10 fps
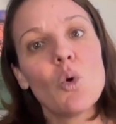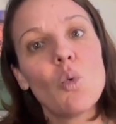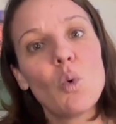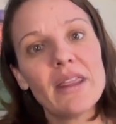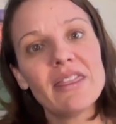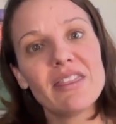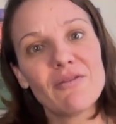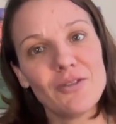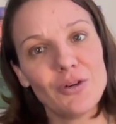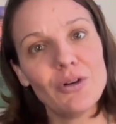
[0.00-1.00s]
with the
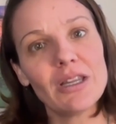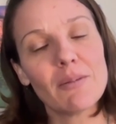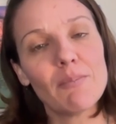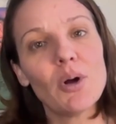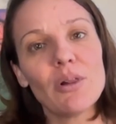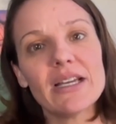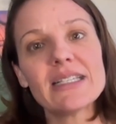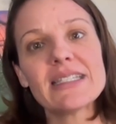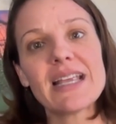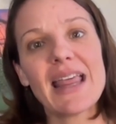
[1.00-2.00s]
food and the
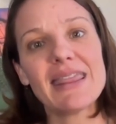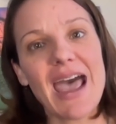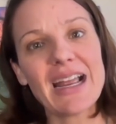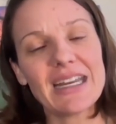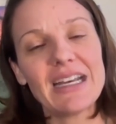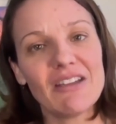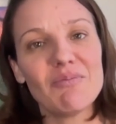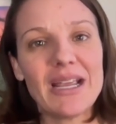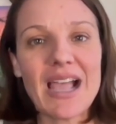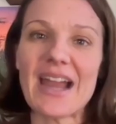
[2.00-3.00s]
bolus, and that can give
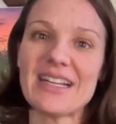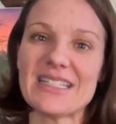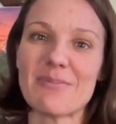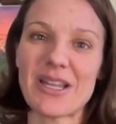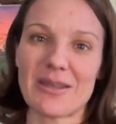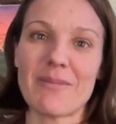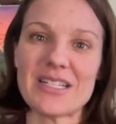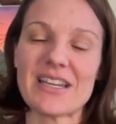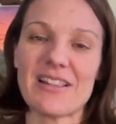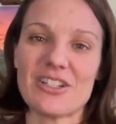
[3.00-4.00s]
me guidance about the
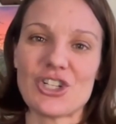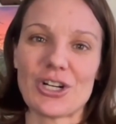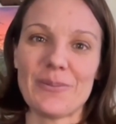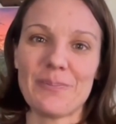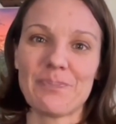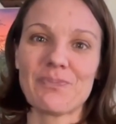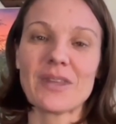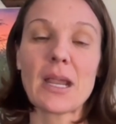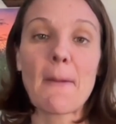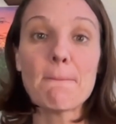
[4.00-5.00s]
musculature,
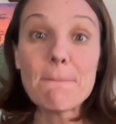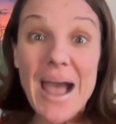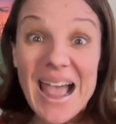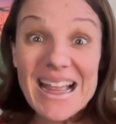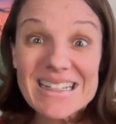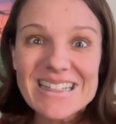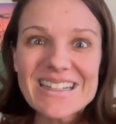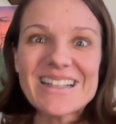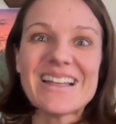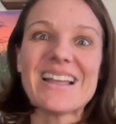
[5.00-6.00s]
but
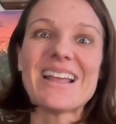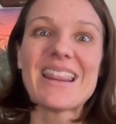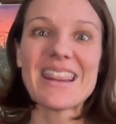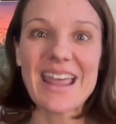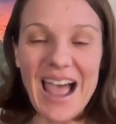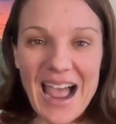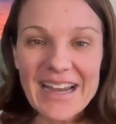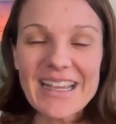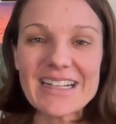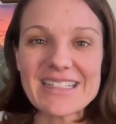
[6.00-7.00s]

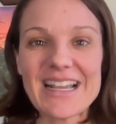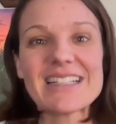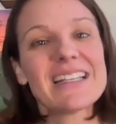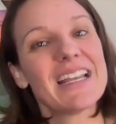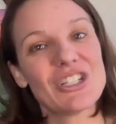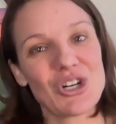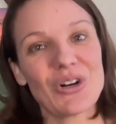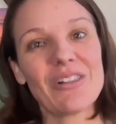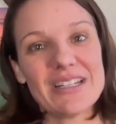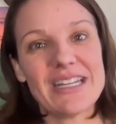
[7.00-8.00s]
I can assess
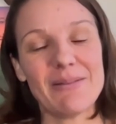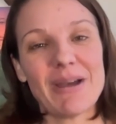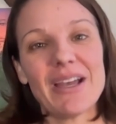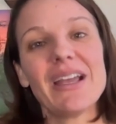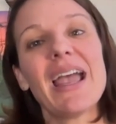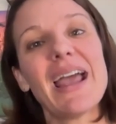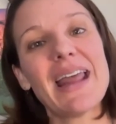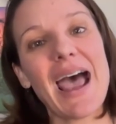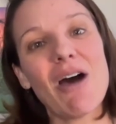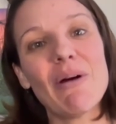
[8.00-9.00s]
internal edema
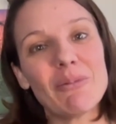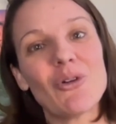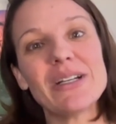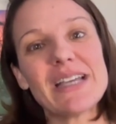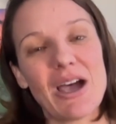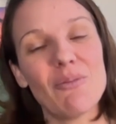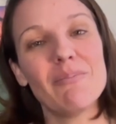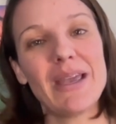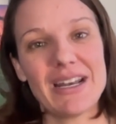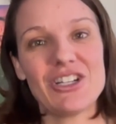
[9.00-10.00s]
and how I'm going to help
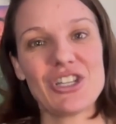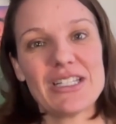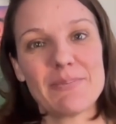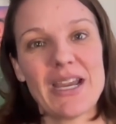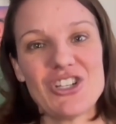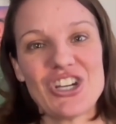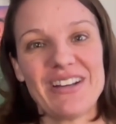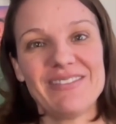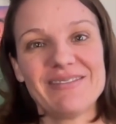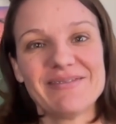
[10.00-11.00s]
manage this patient.